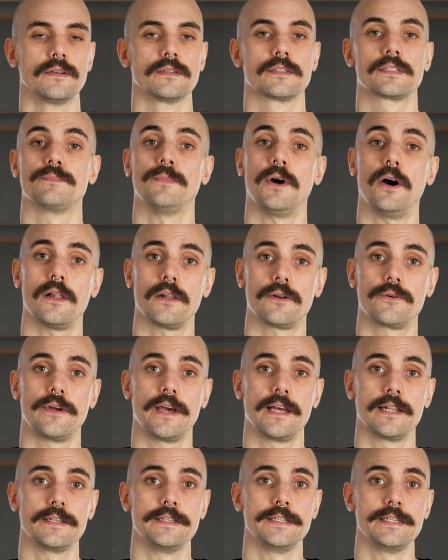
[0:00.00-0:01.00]
Smaller
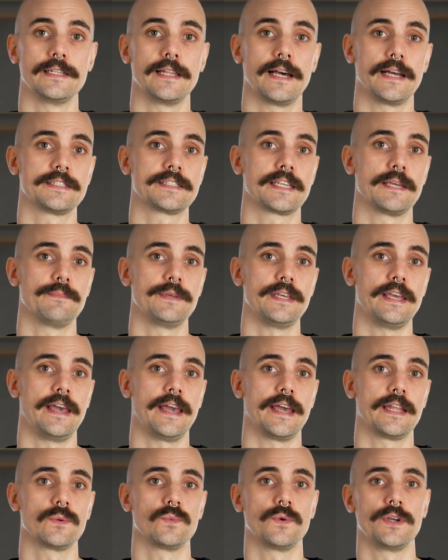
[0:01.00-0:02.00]
LED lights can be
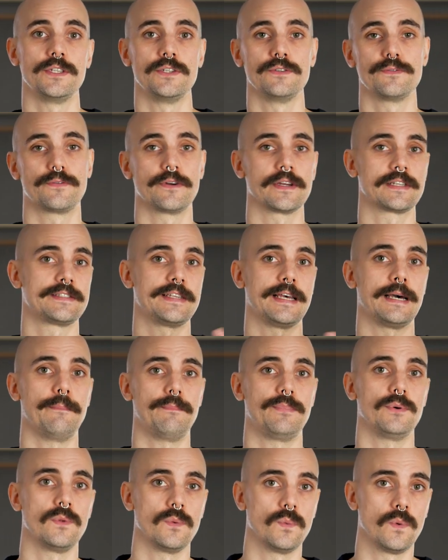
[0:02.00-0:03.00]
handy when you, for
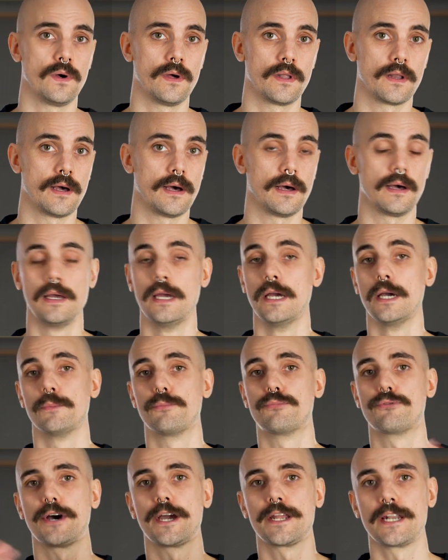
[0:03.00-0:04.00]
example, want to
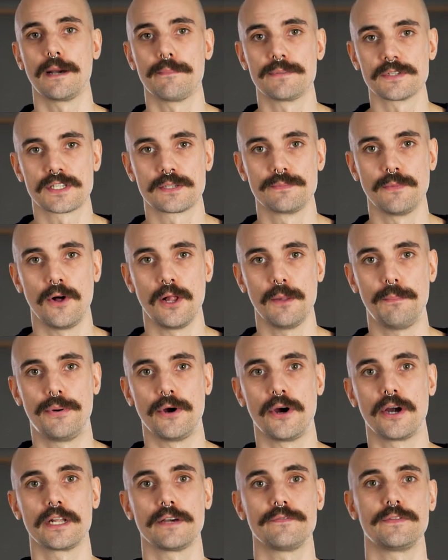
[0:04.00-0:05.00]
brighten up a small
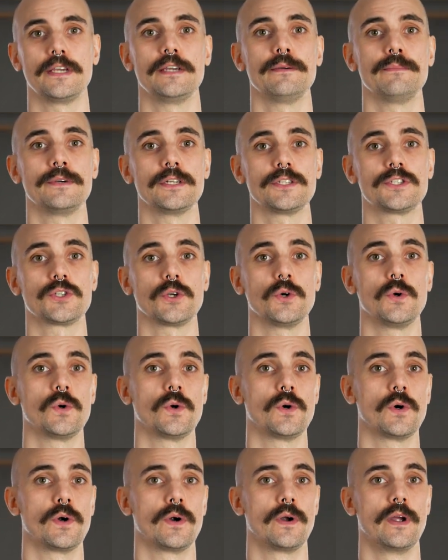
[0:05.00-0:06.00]
part of the image,
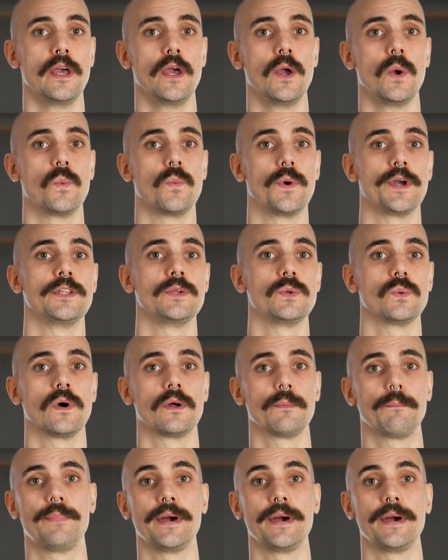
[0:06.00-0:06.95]
or when you want